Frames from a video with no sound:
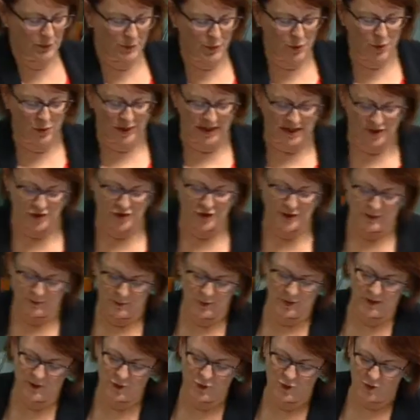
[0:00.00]
reporting trip
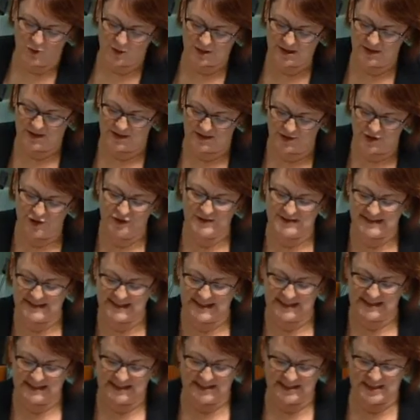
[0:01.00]
with Hawke to New
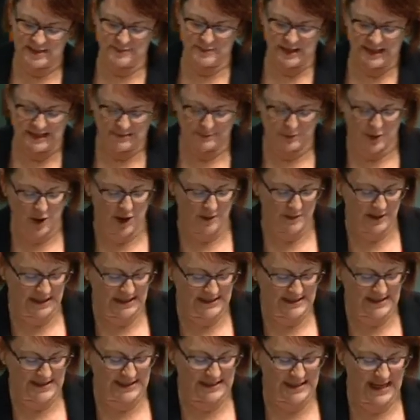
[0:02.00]
Zealand to meet Prime
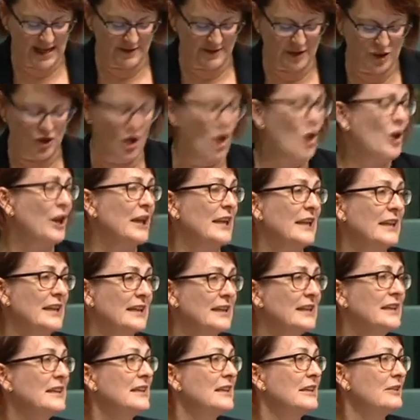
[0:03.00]
Minister David
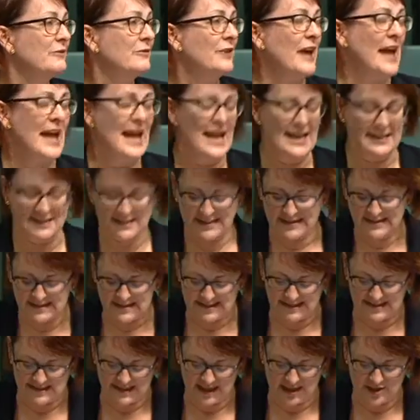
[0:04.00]
Longhi for ANZUS
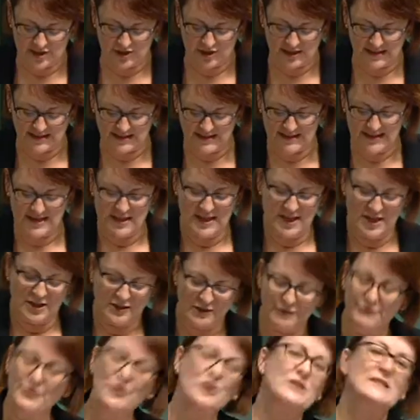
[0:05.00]
discussions.
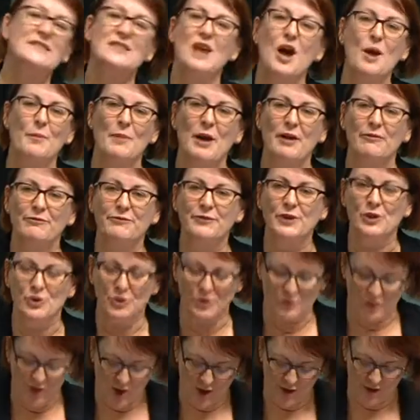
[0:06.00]
The first time I
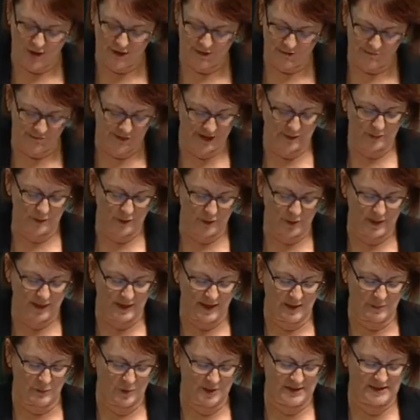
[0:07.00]
flew on the VIP with
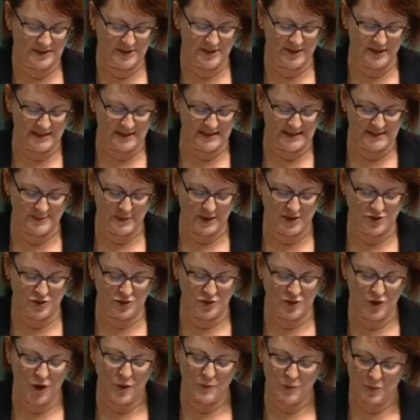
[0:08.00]
him was to the
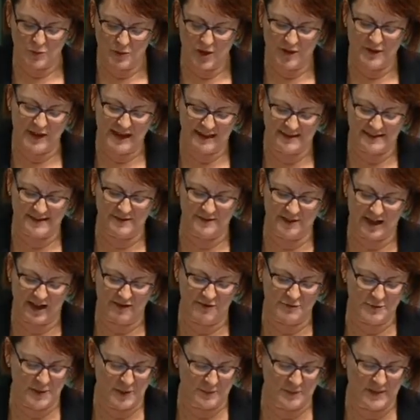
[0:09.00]
Special Commonwealth Heads of
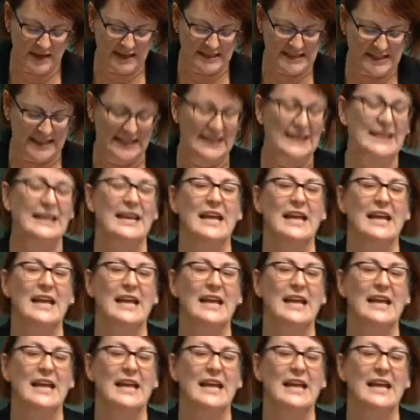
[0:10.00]
Government meeting in